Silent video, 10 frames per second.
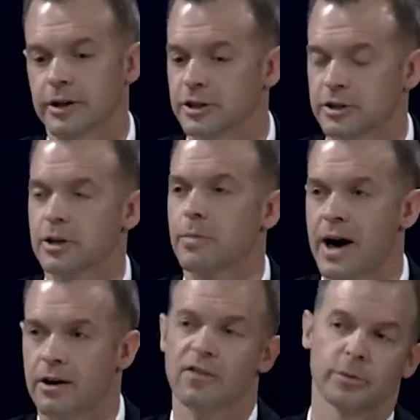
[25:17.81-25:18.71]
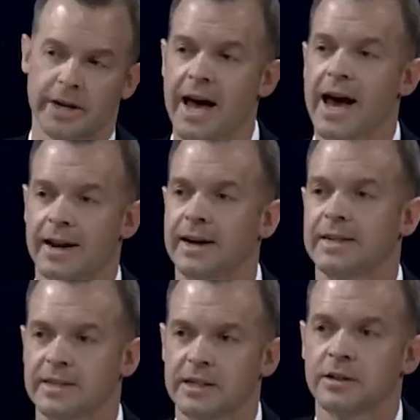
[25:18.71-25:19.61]
it just didn't matter. Everybody had an
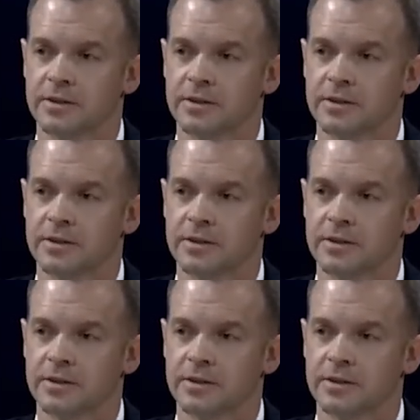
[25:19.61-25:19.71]
ID.